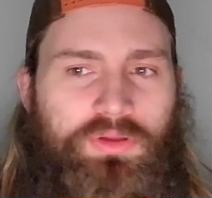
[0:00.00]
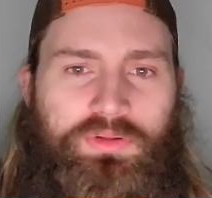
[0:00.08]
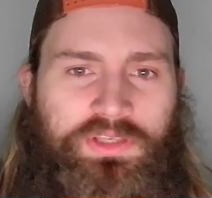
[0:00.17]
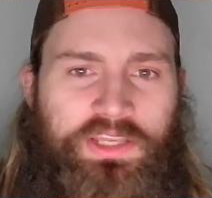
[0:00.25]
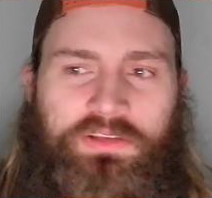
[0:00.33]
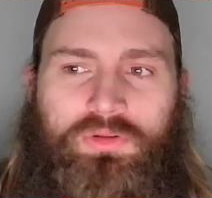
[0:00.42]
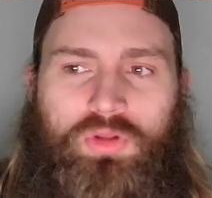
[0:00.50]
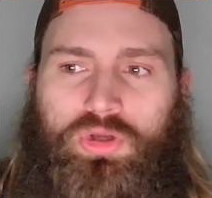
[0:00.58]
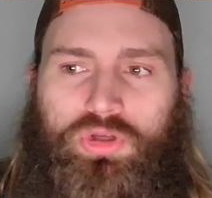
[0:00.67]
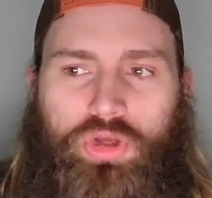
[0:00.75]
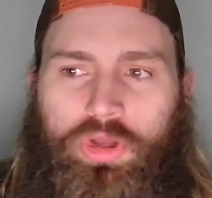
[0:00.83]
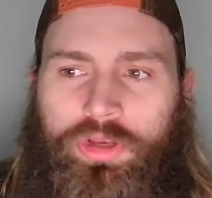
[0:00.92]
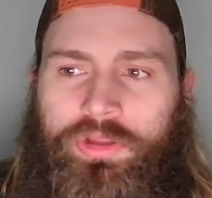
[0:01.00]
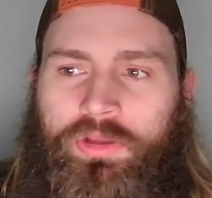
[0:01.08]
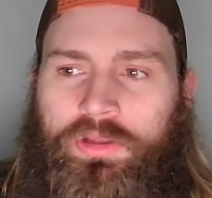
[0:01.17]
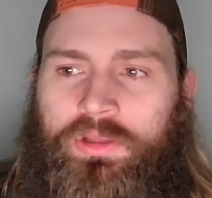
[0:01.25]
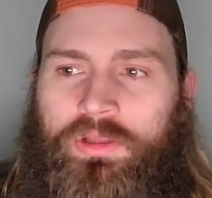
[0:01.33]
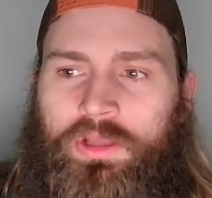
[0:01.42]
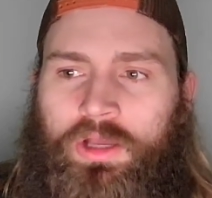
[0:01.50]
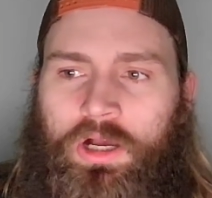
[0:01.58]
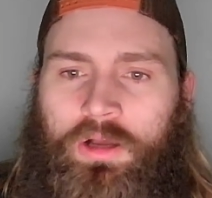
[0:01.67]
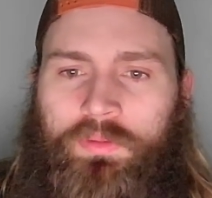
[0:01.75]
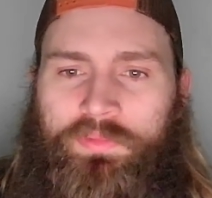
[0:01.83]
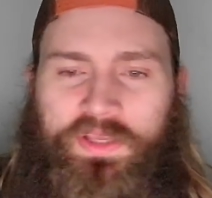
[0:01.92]
didn't look good.
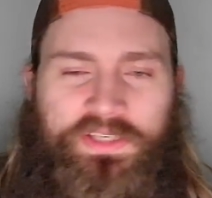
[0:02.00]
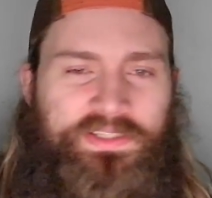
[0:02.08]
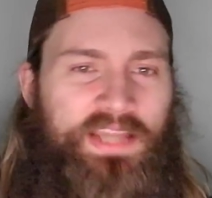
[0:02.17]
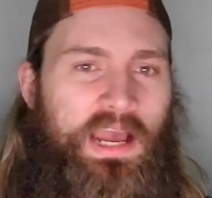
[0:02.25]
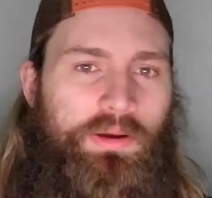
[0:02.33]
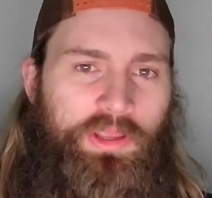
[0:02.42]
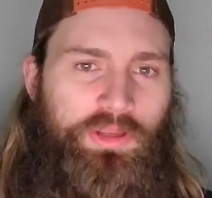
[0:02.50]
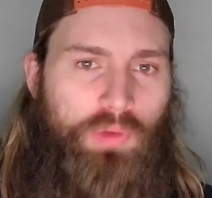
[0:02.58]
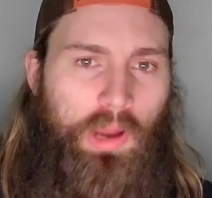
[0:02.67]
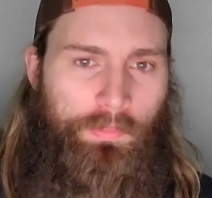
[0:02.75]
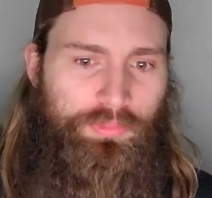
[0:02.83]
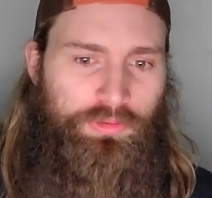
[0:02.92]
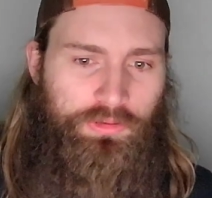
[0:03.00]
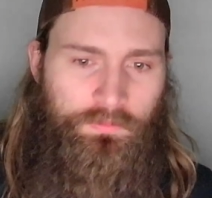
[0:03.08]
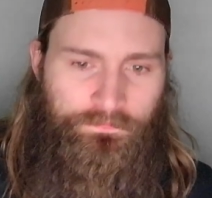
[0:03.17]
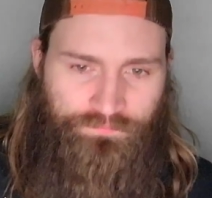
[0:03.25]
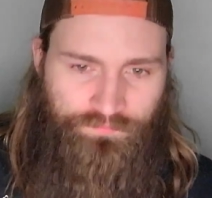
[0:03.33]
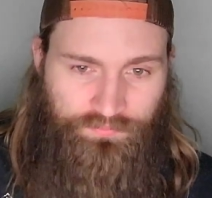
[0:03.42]
He's now a grappler,